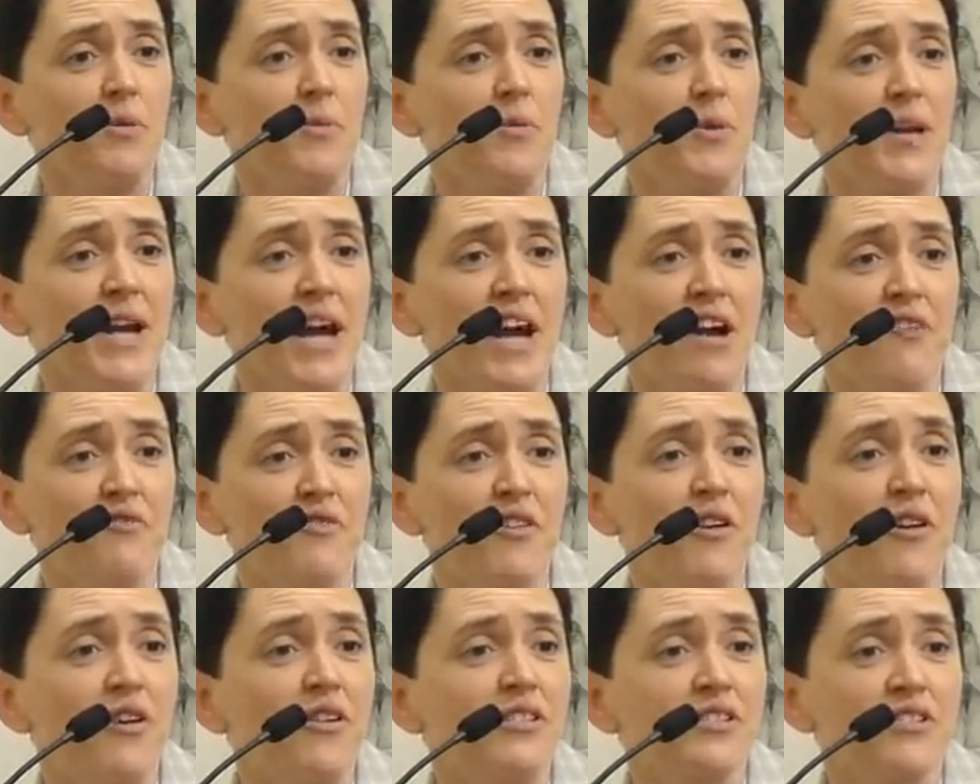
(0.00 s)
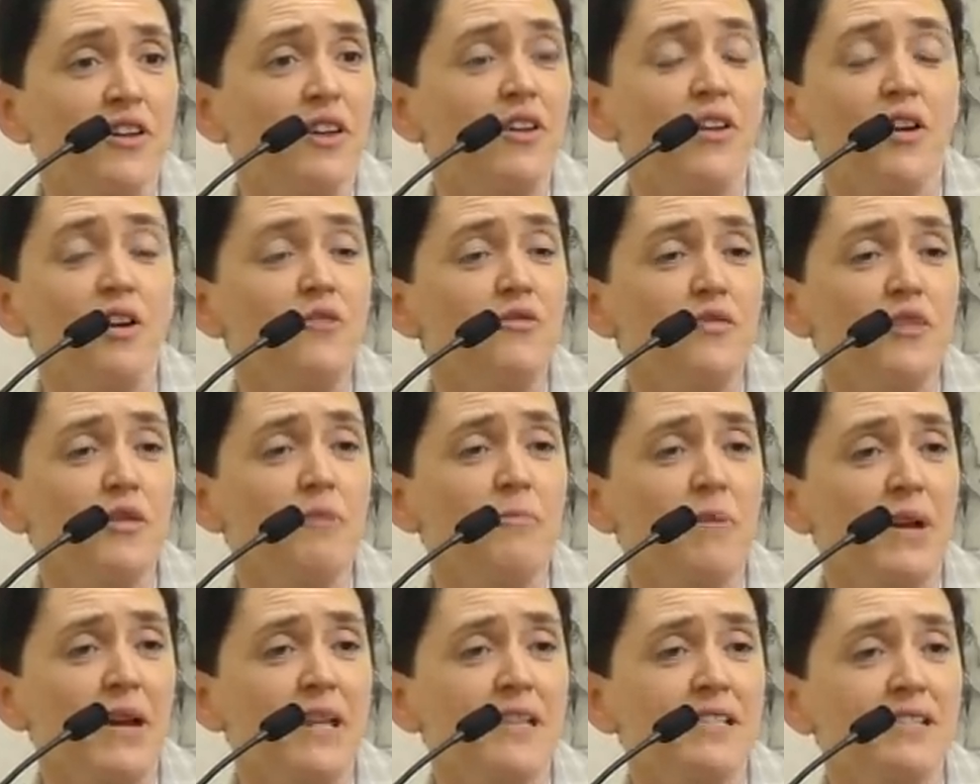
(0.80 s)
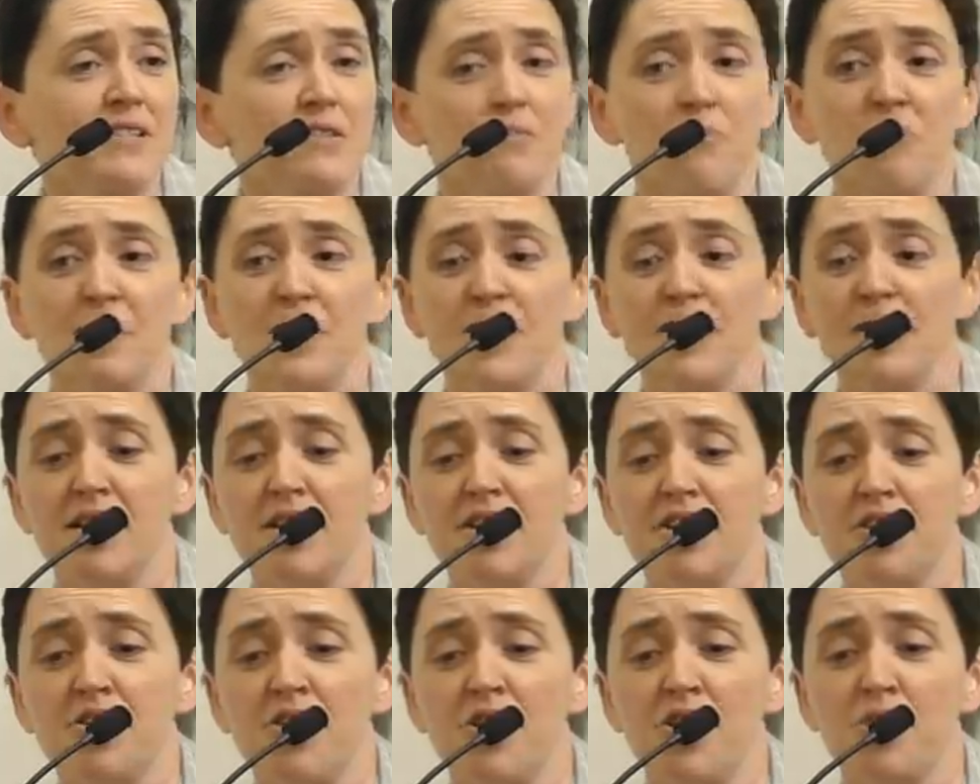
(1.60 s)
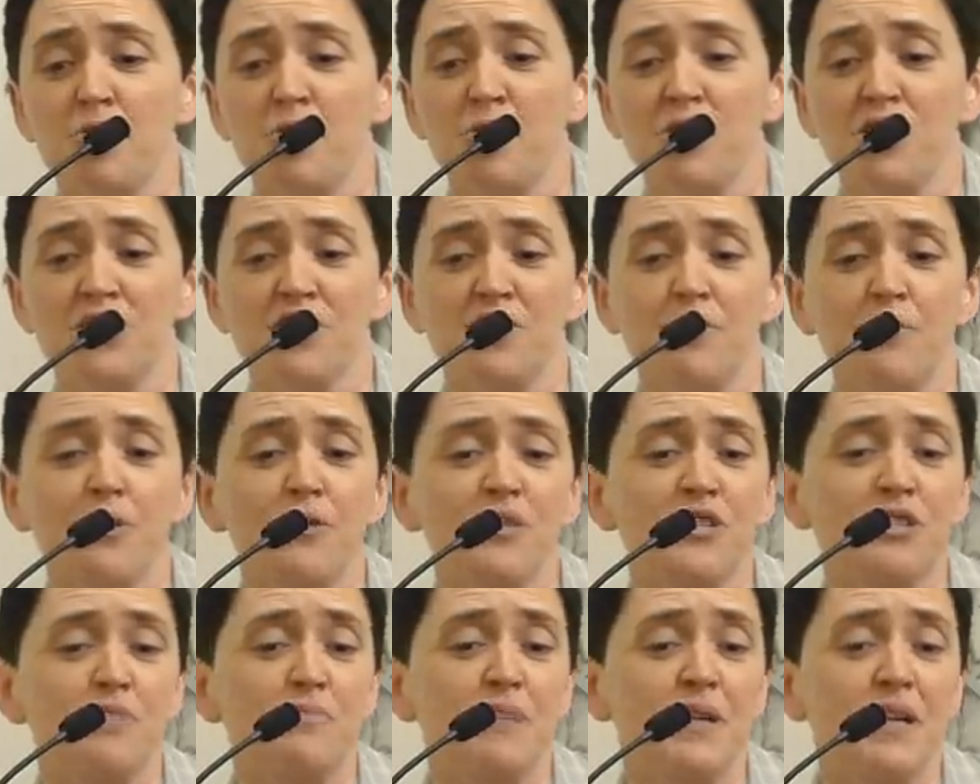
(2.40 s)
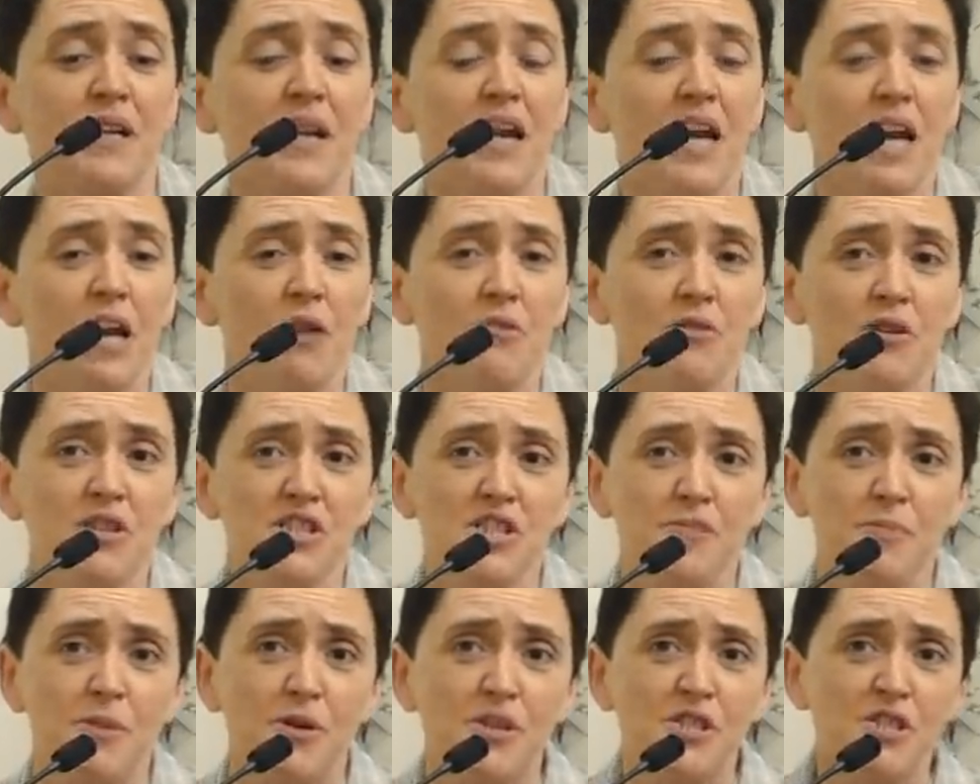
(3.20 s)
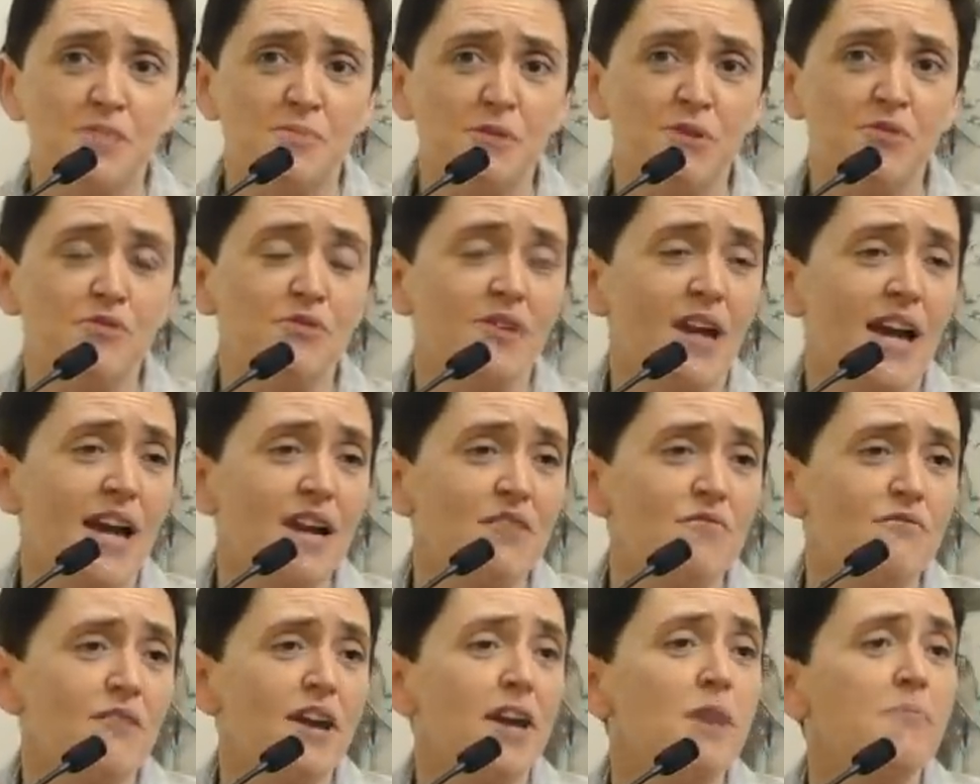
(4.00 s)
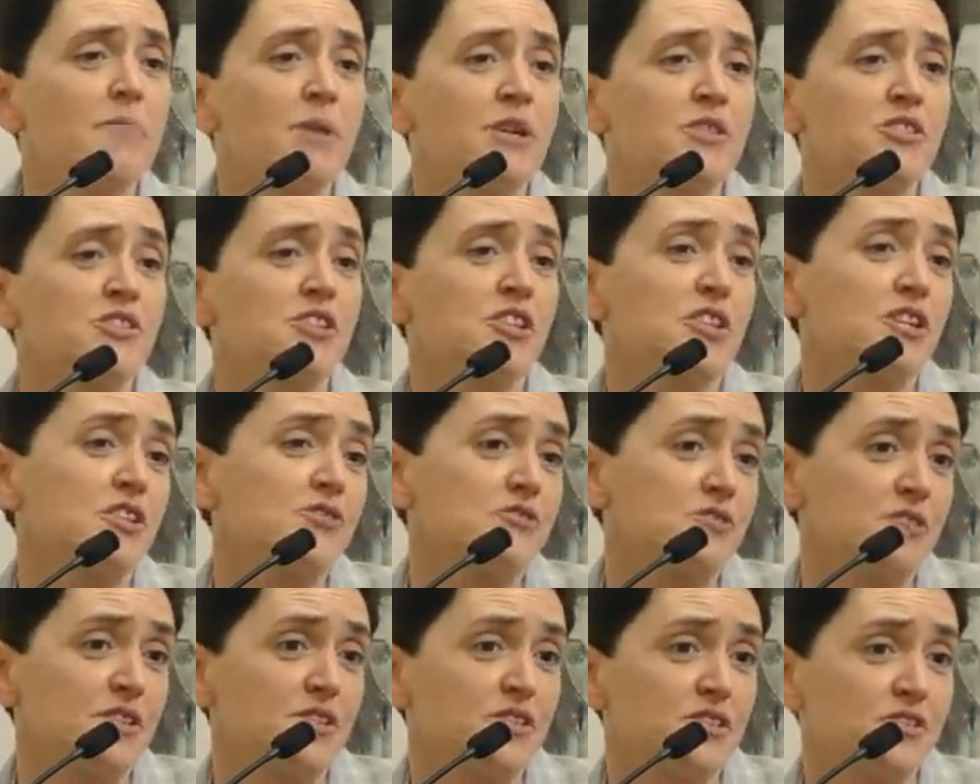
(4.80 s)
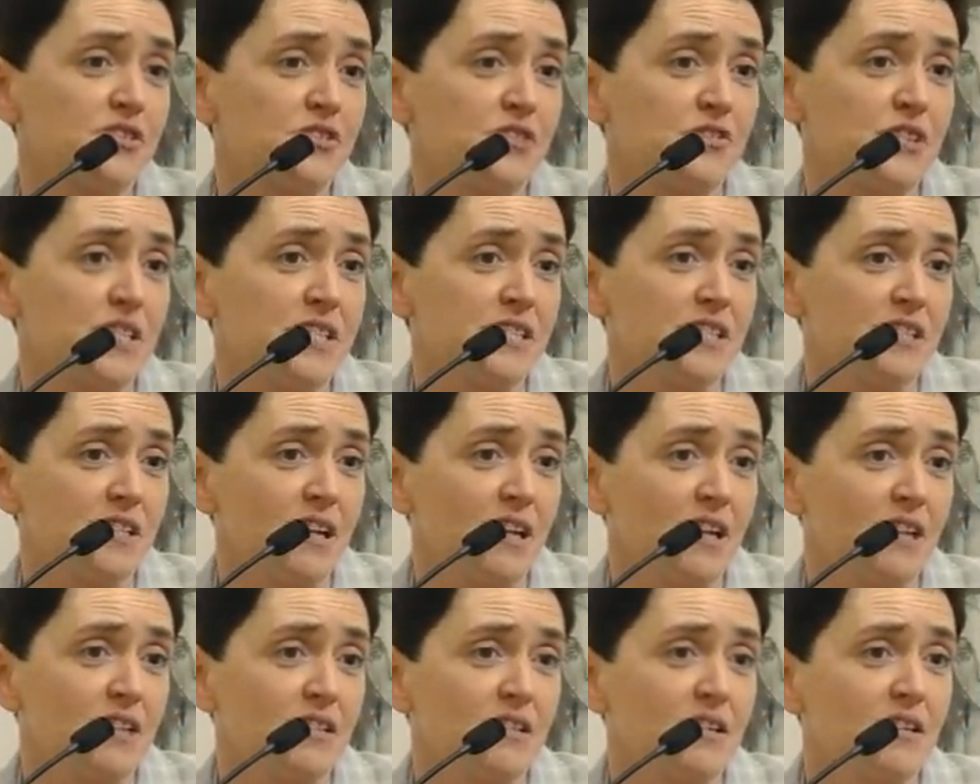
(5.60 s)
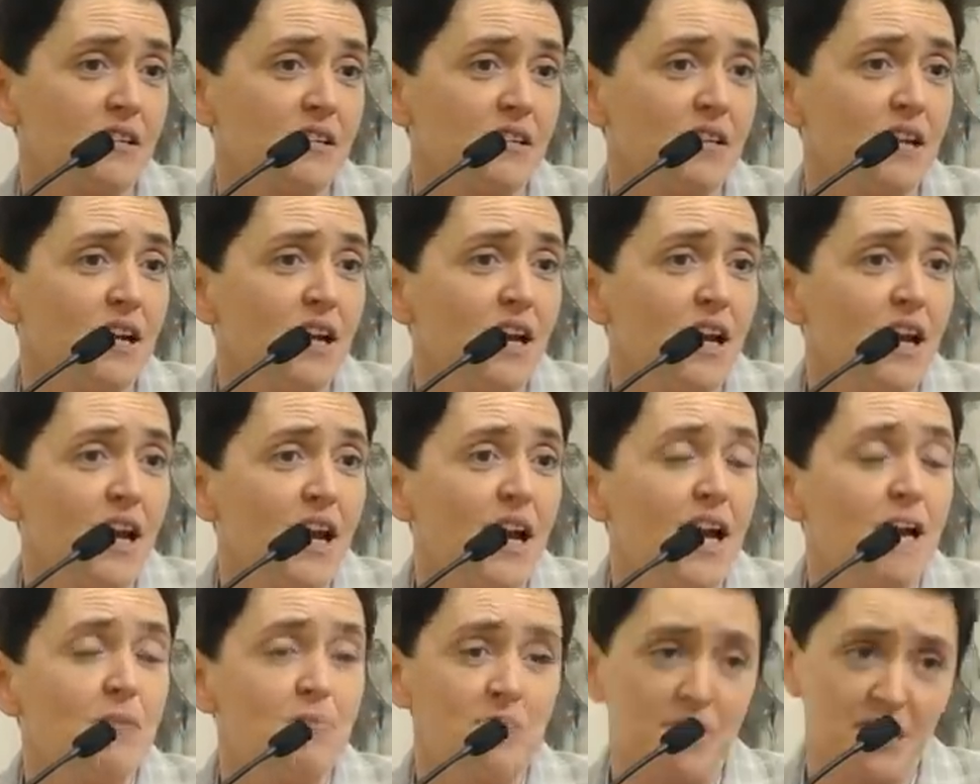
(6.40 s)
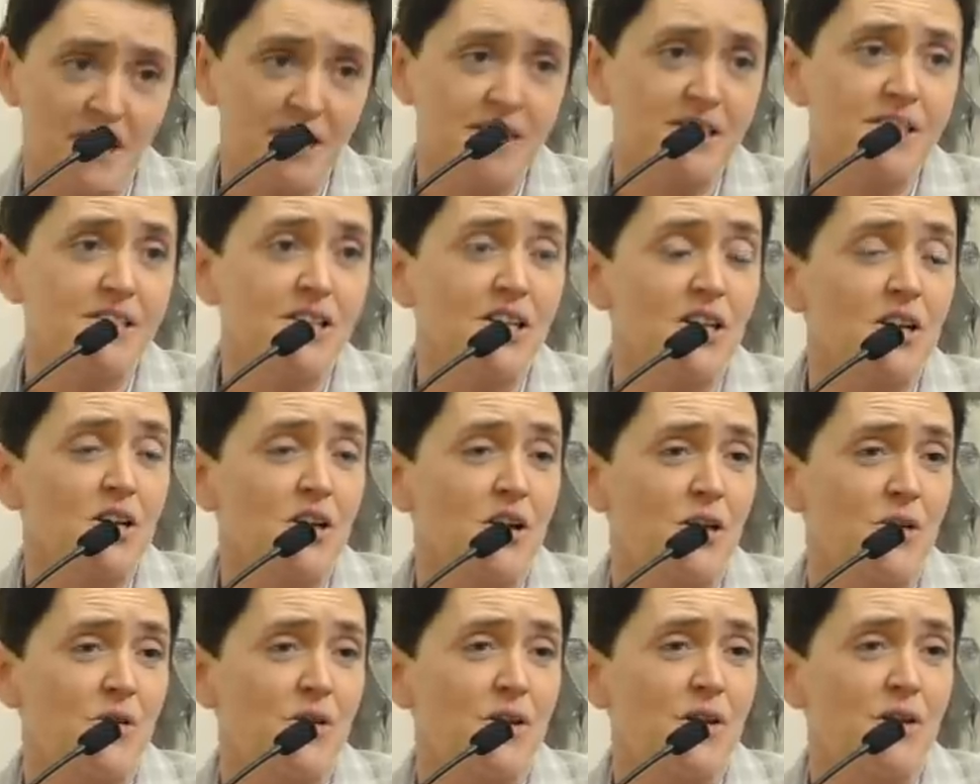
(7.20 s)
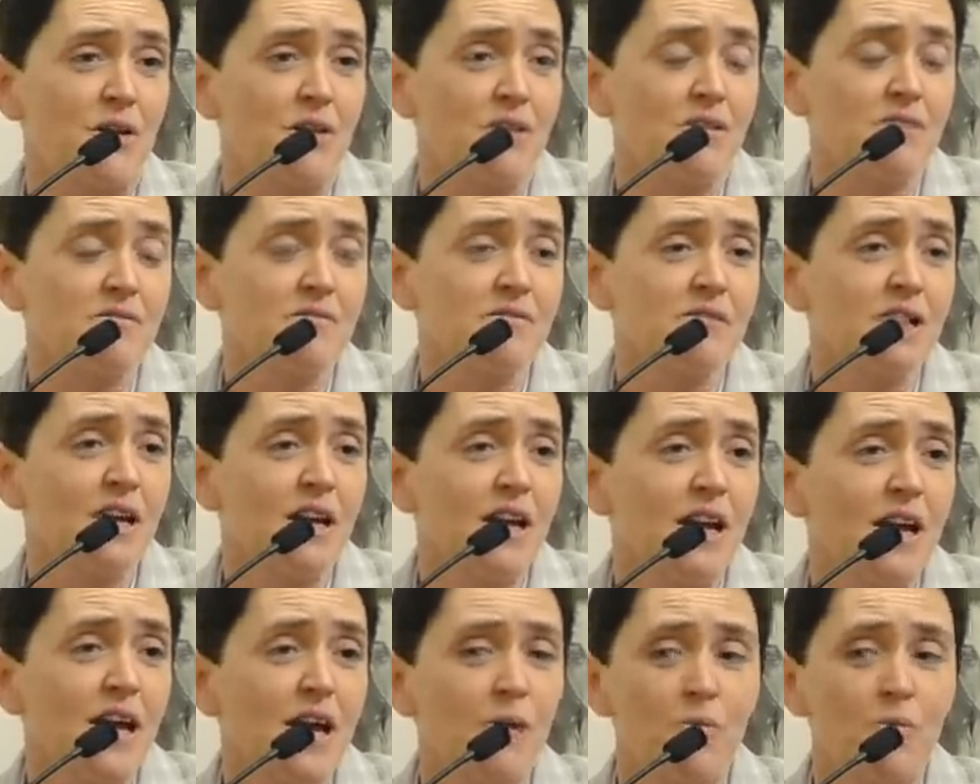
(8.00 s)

We have laws all over the place completely ignored. We're not supposed to be gang raping children in the streets either, but that's still going on.